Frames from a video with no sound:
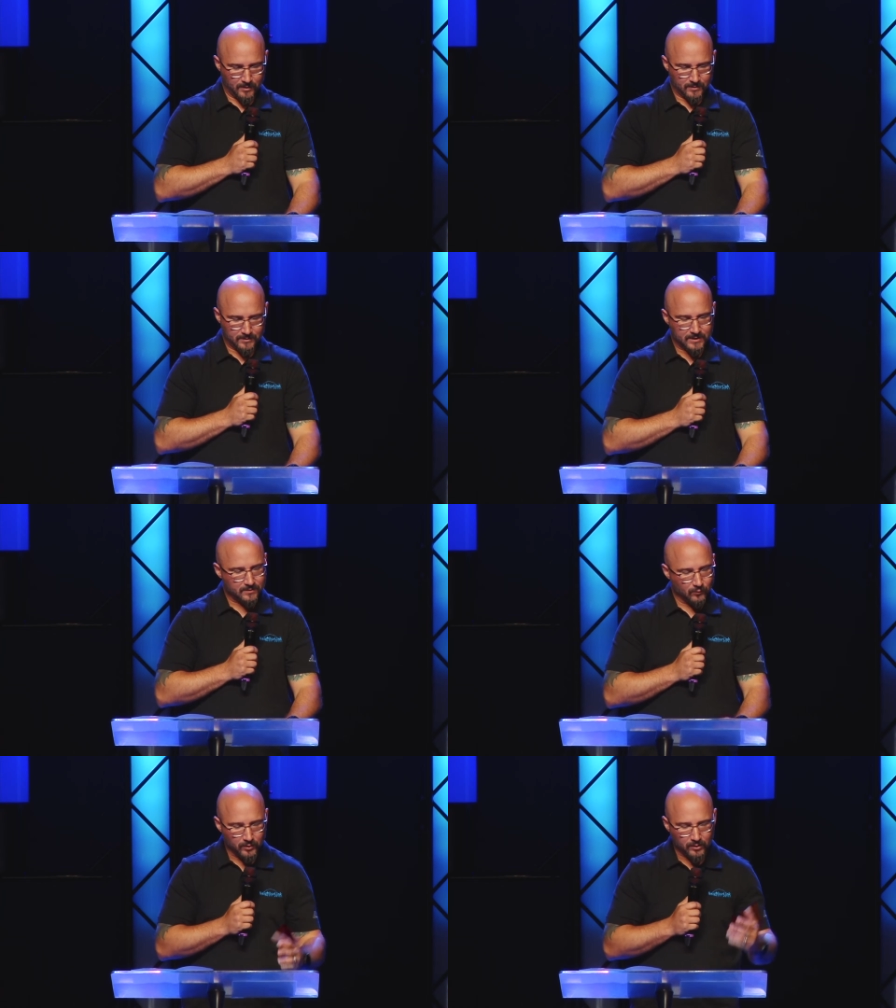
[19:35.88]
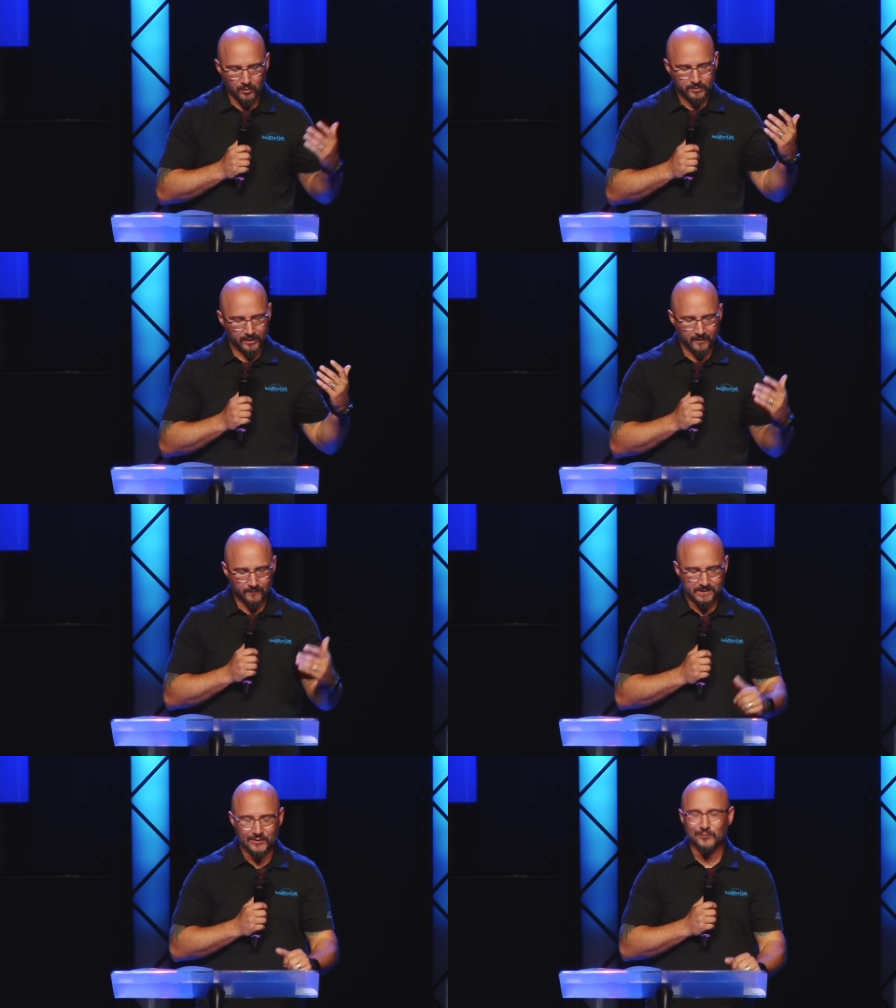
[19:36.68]
He says, We're called to give
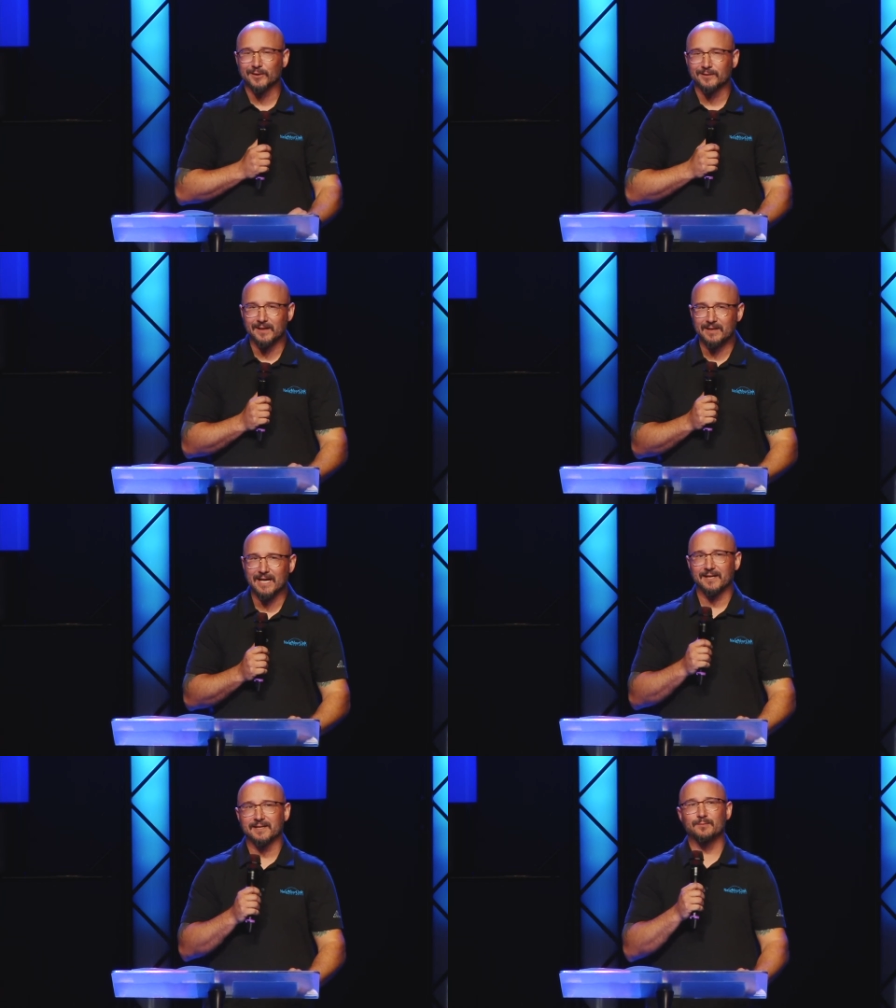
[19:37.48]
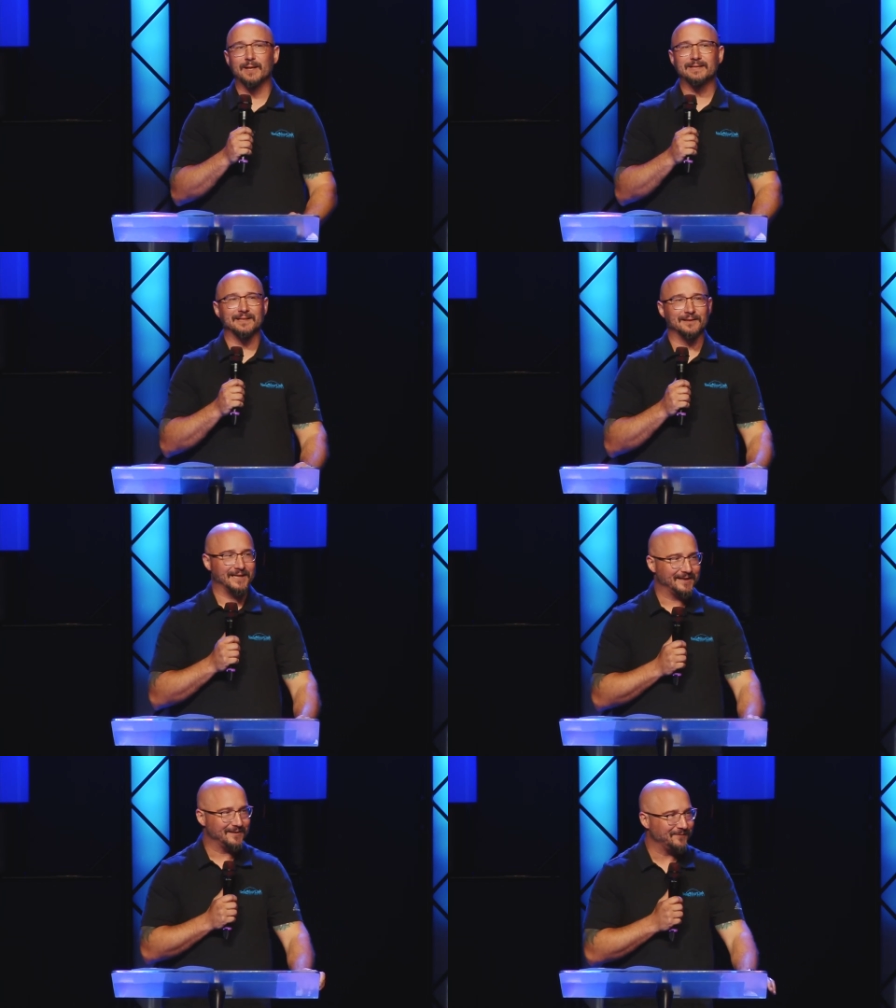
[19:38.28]
secretly, yet
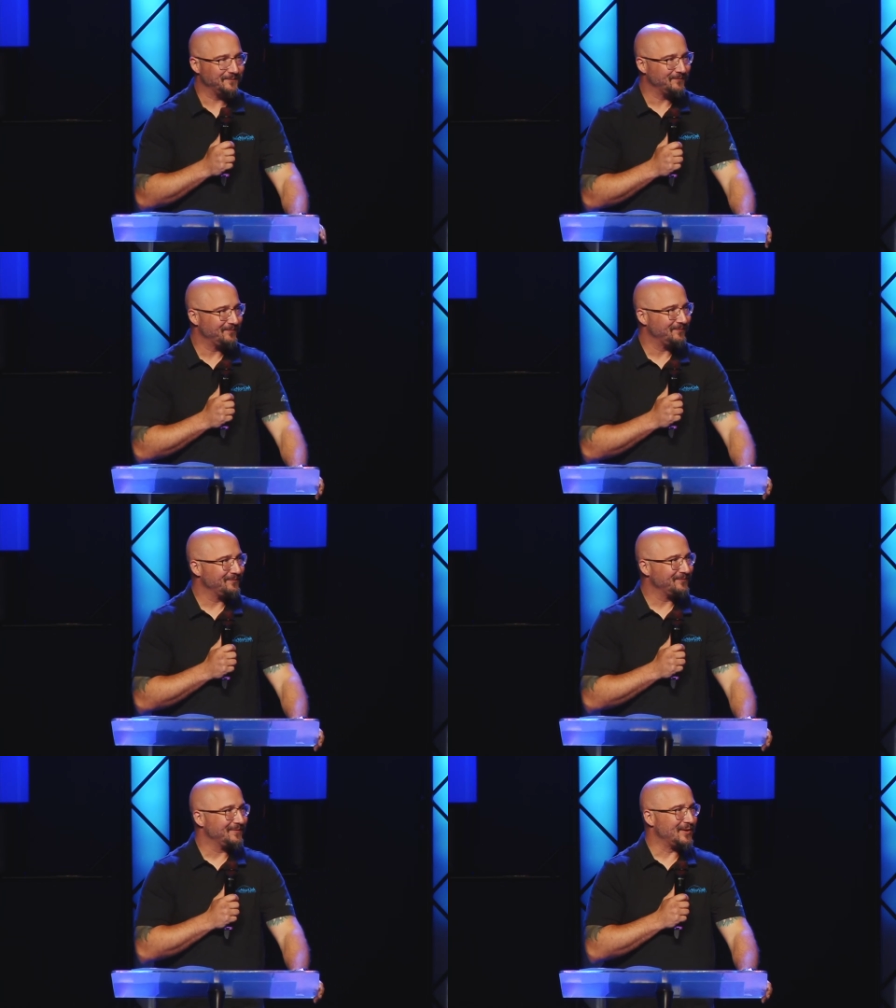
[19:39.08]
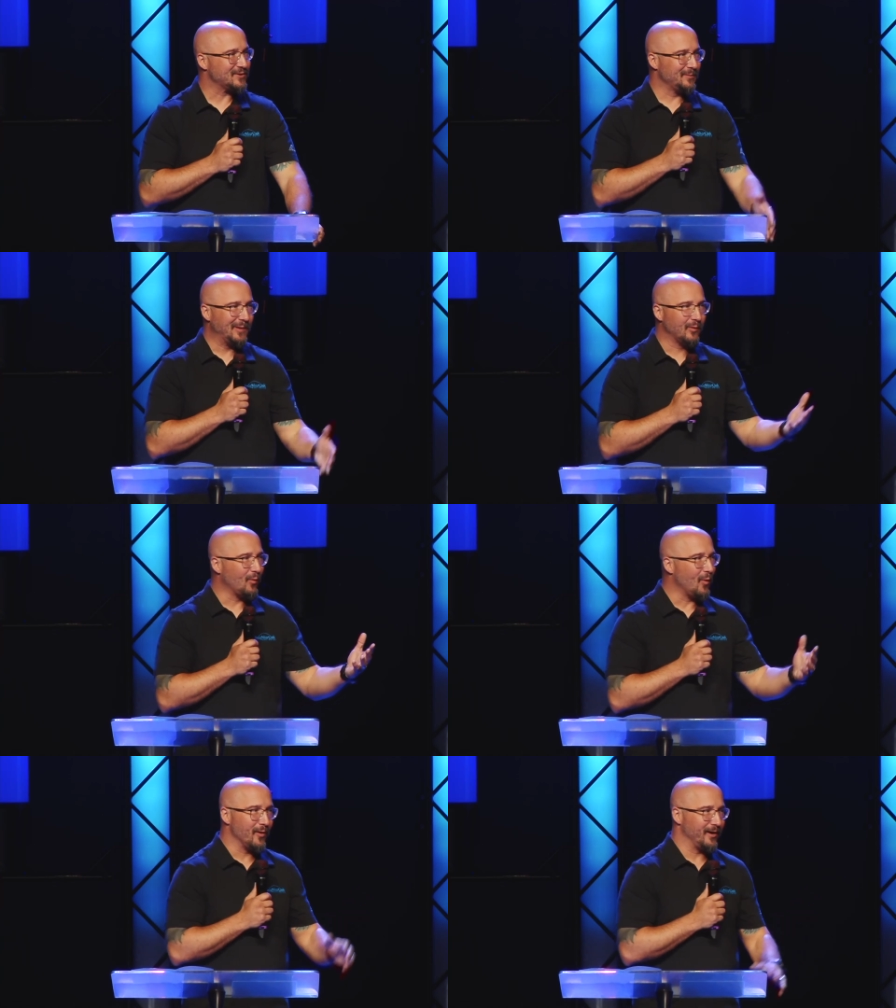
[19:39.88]
expectantly. There's going to be
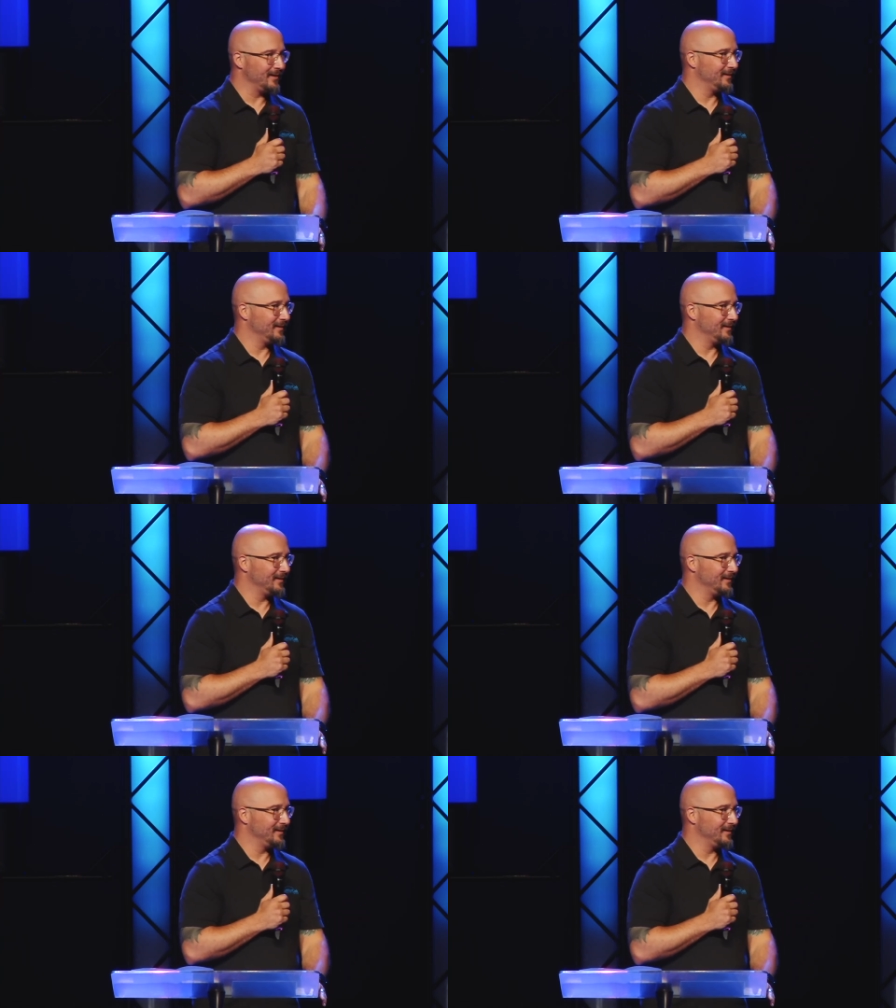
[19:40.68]
reward,